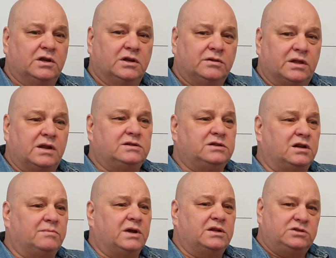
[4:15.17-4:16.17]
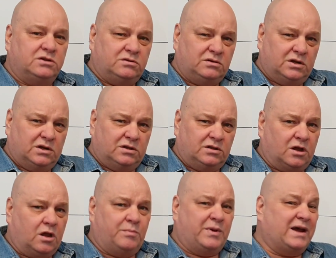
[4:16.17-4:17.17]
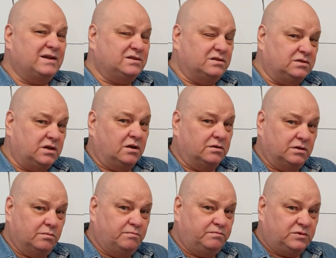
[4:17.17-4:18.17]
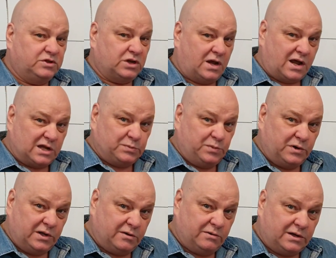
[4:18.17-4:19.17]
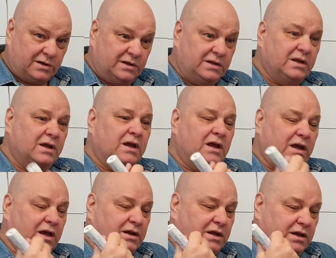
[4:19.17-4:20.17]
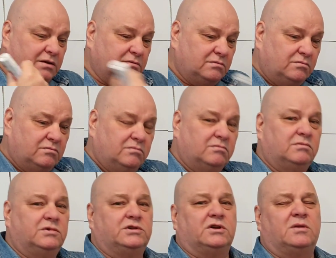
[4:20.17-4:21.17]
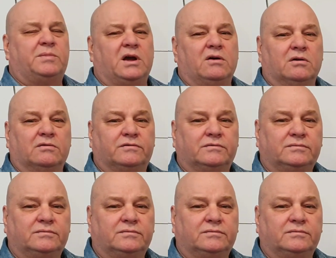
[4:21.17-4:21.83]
then as you can imagine, the capacitor is going to charge pretty quickly and then turn the power off.